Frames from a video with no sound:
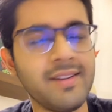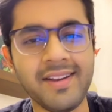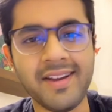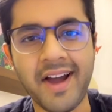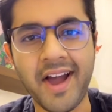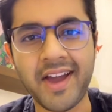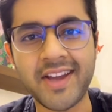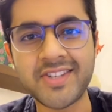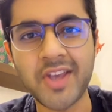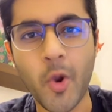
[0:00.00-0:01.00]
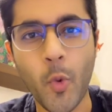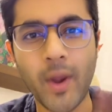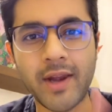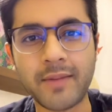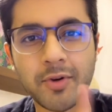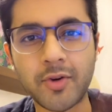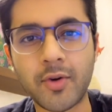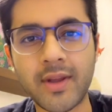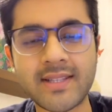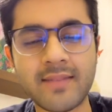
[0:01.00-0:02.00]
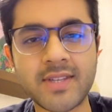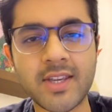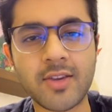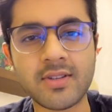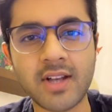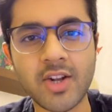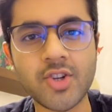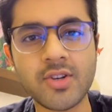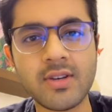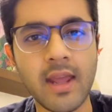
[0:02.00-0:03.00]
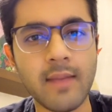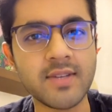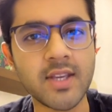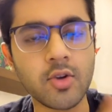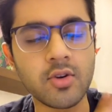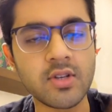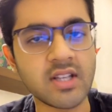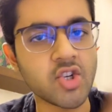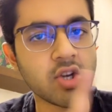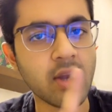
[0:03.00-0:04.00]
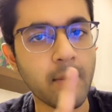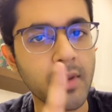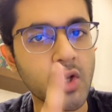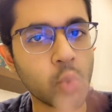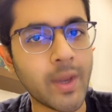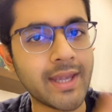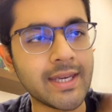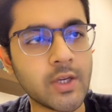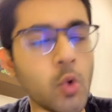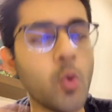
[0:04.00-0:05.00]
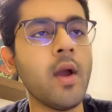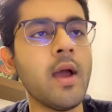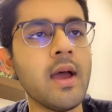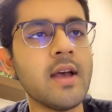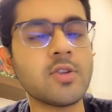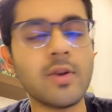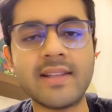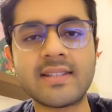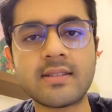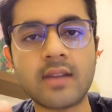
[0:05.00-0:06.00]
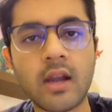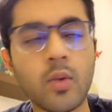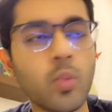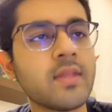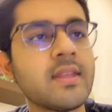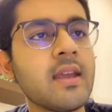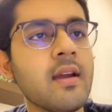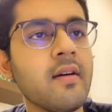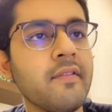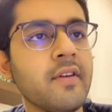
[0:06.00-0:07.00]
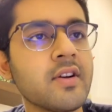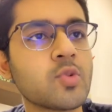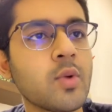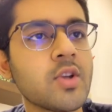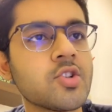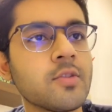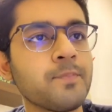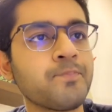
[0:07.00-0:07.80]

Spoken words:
Hi guys, welcome to today's MCQ discussion, MCQ discussion number 22. So let's get started with the first question.